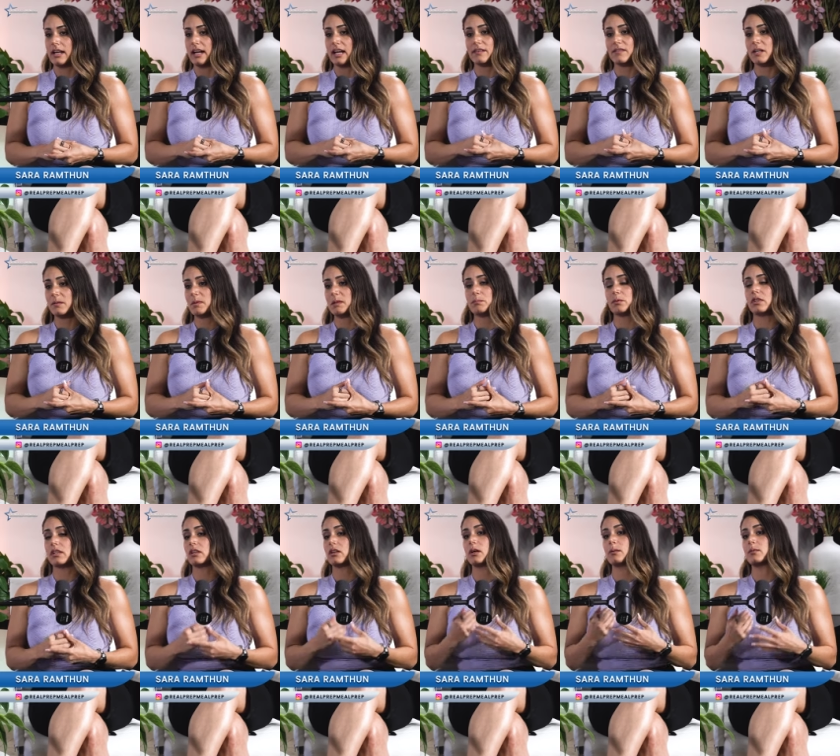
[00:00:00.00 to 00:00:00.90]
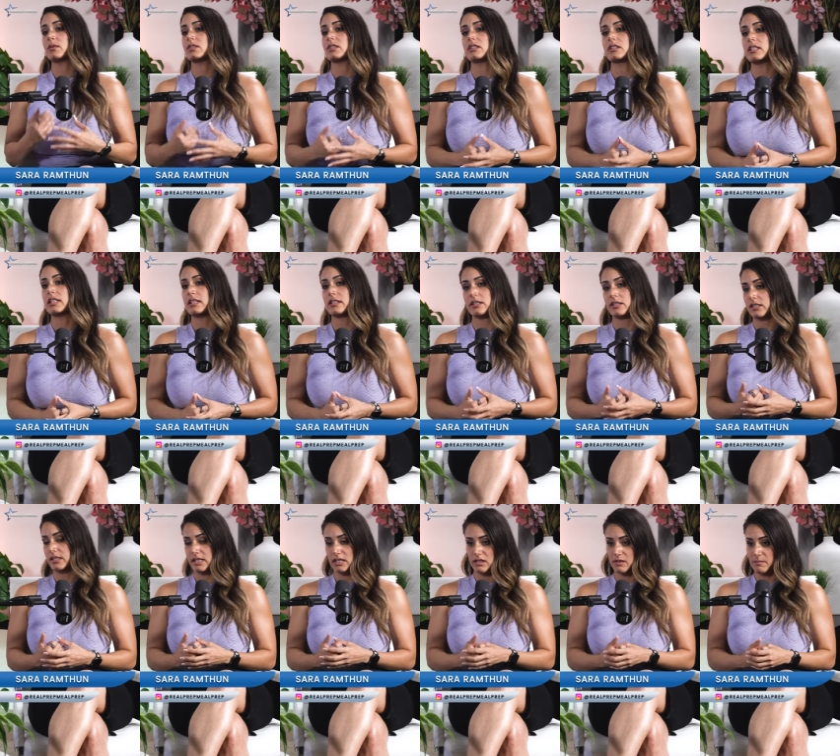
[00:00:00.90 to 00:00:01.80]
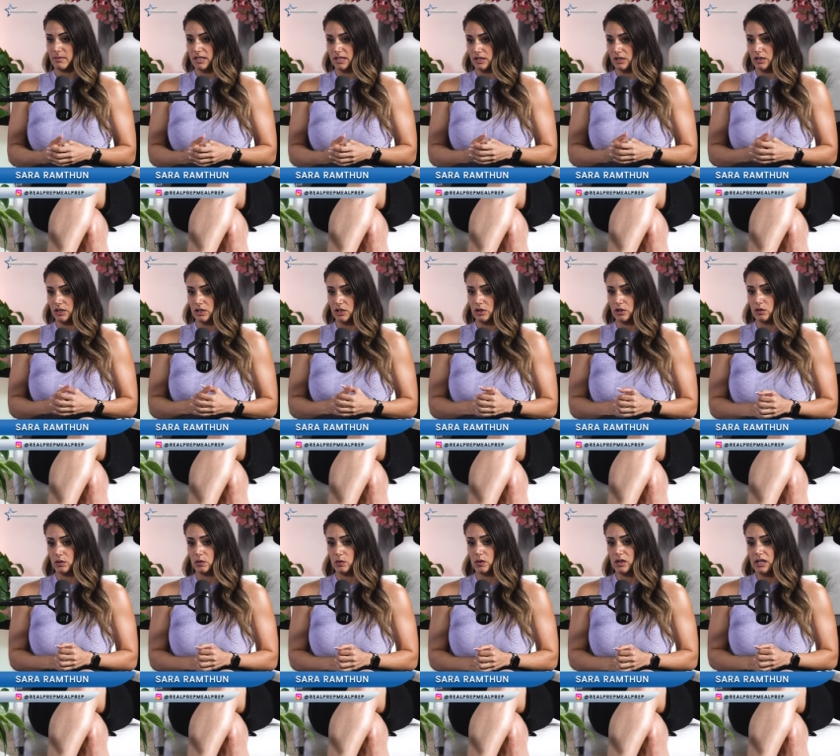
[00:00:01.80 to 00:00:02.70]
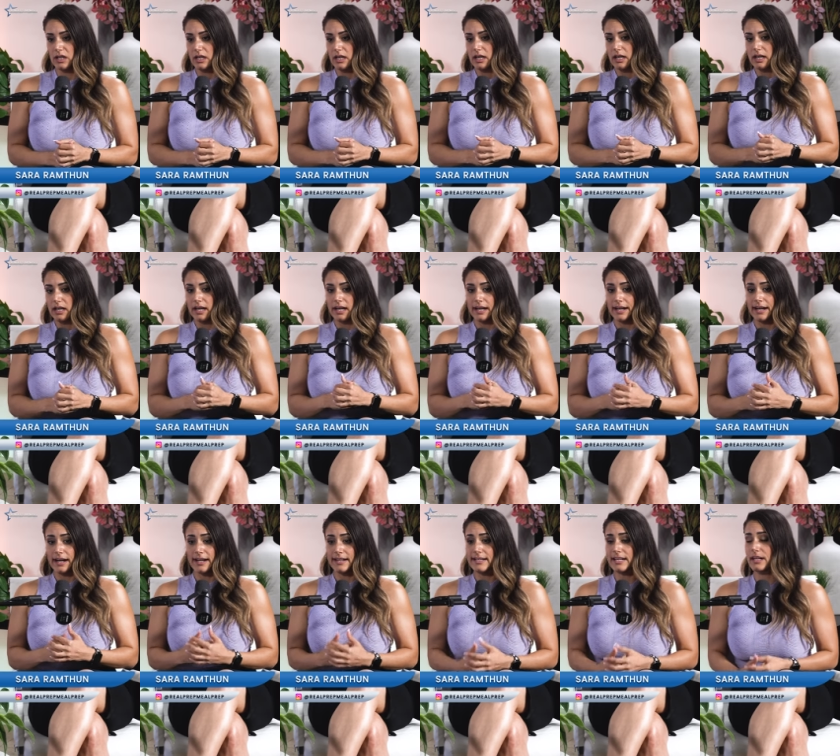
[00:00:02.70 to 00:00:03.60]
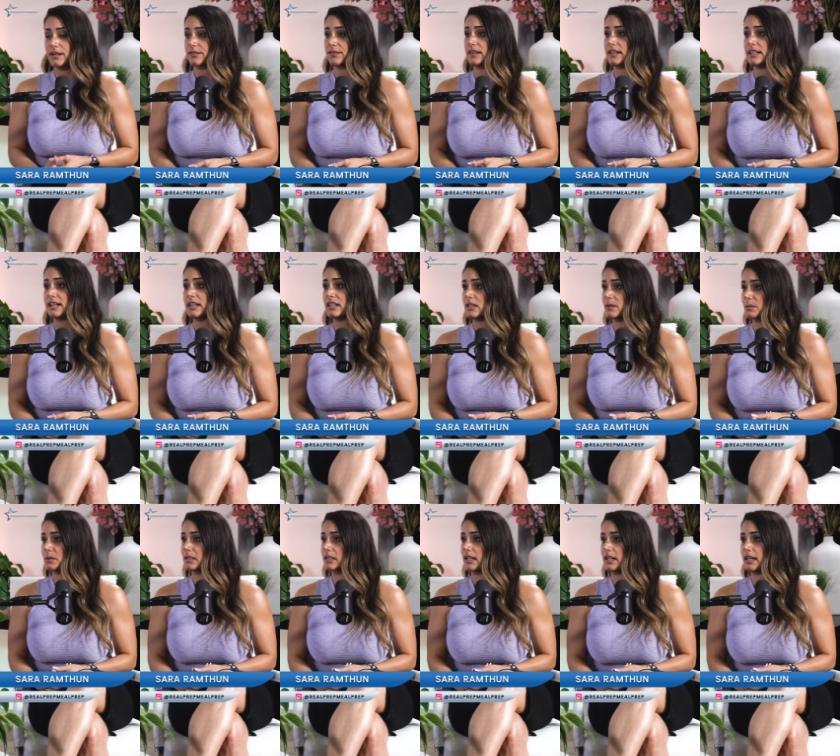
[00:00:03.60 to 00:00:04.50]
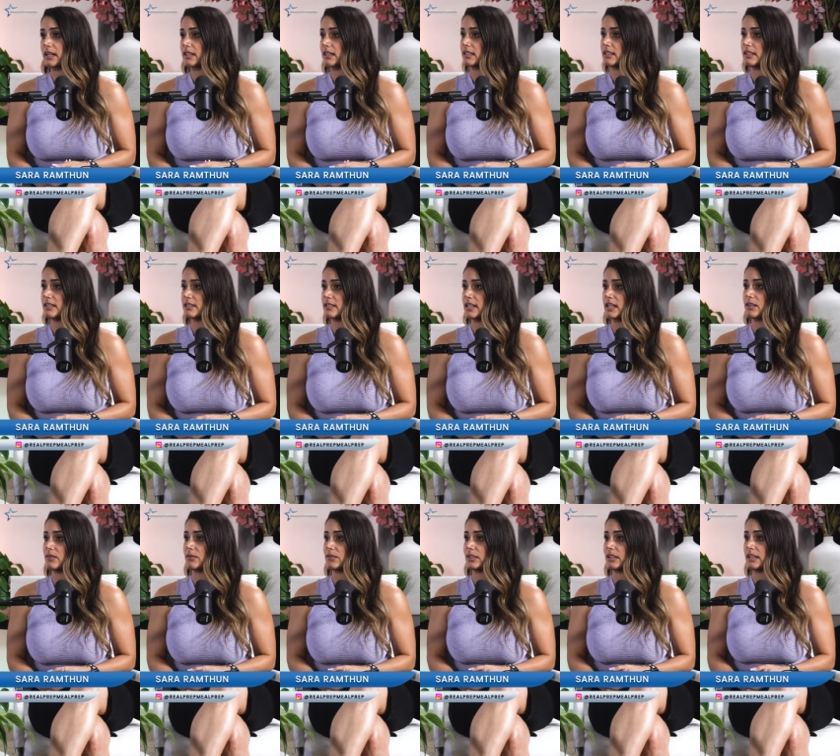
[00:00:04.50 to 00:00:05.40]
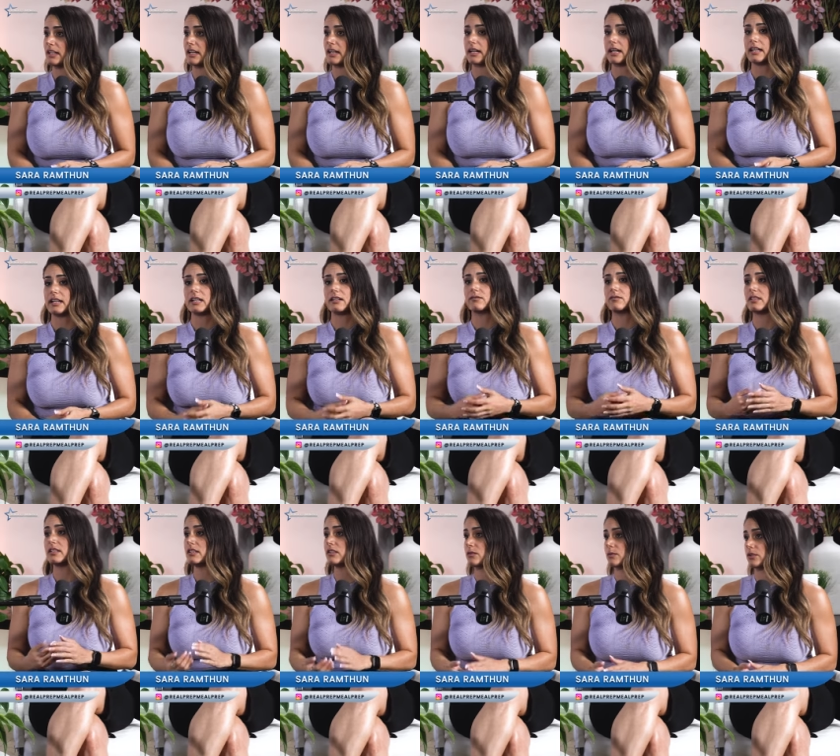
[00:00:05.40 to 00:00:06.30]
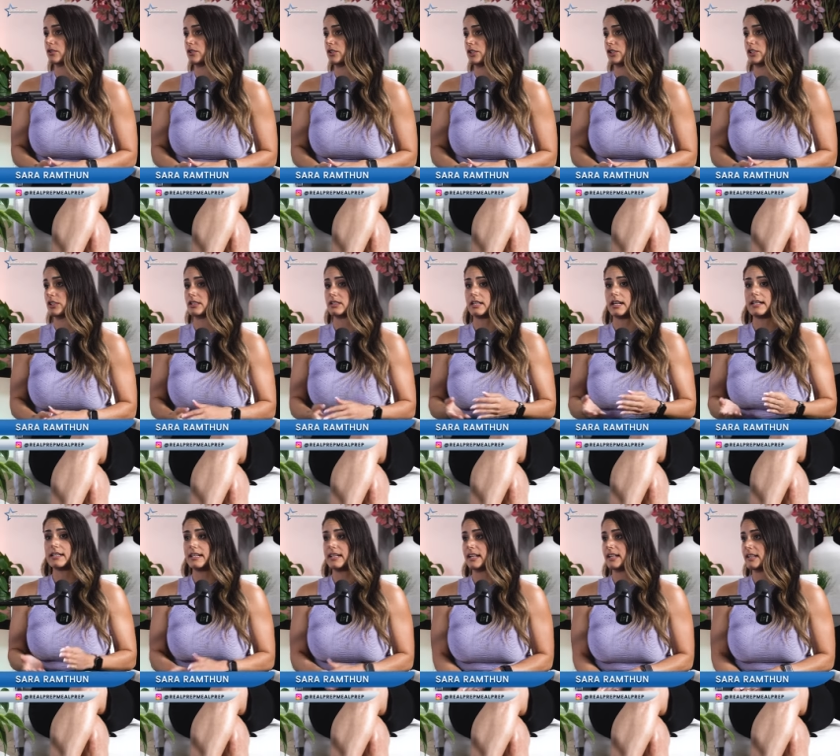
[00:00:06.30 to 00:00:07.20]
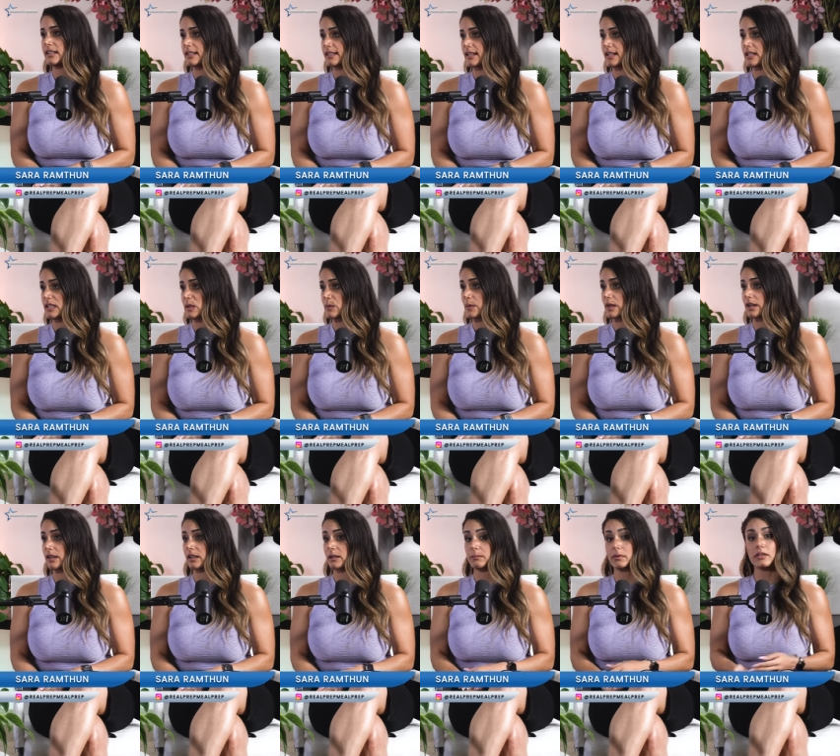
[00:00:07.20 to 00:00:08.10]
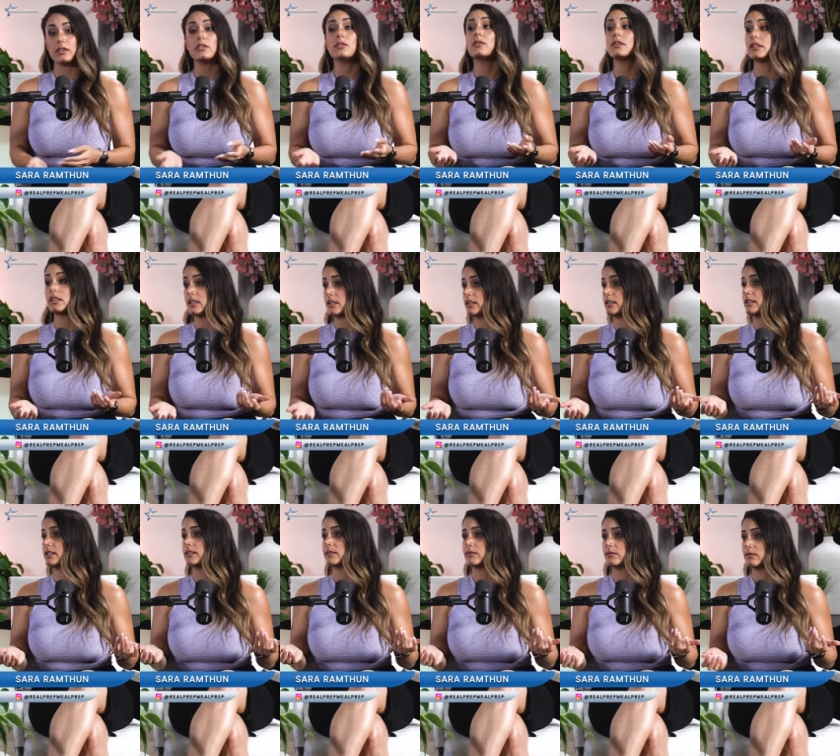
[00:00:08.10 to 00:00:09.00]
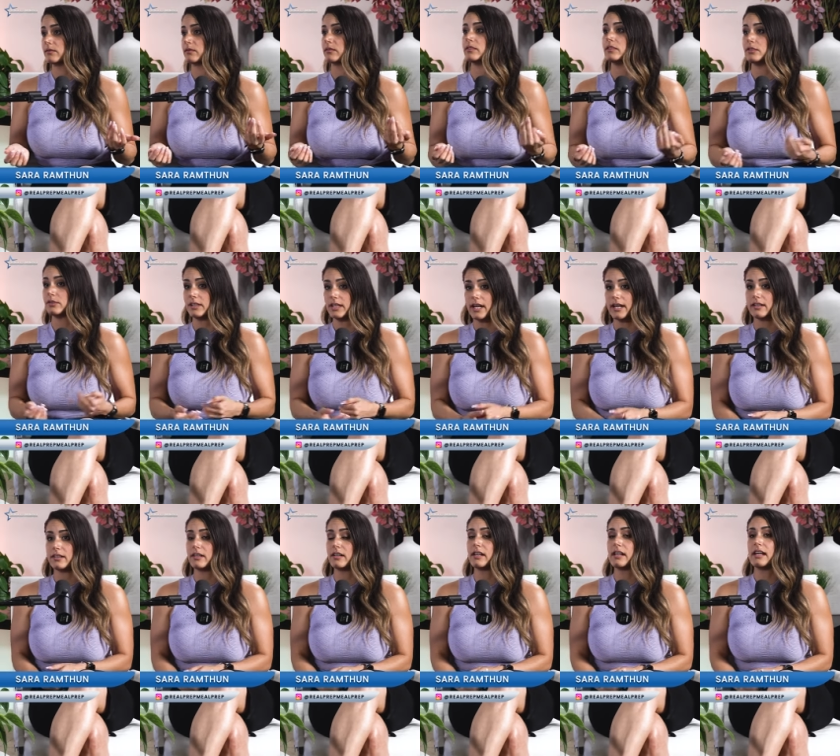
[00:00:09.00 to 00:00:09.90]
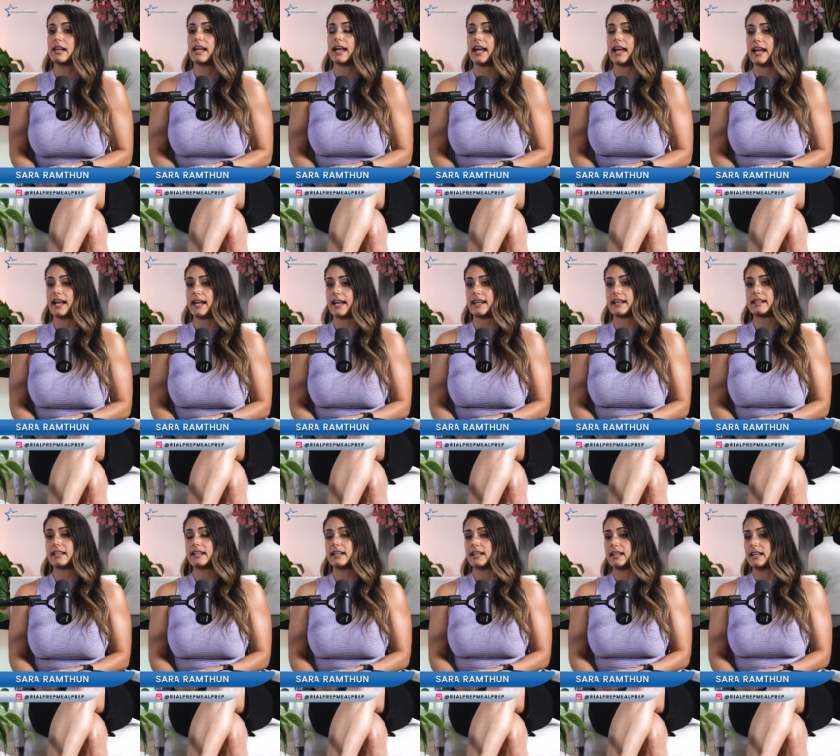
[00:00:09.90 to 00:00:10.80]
I've had people like almost in tears telling me, you know, I, I can't find anywhere that I can eat safely, and I have these restrictions. I can't eat anywhere, and I'm like, you can eat here, you can, and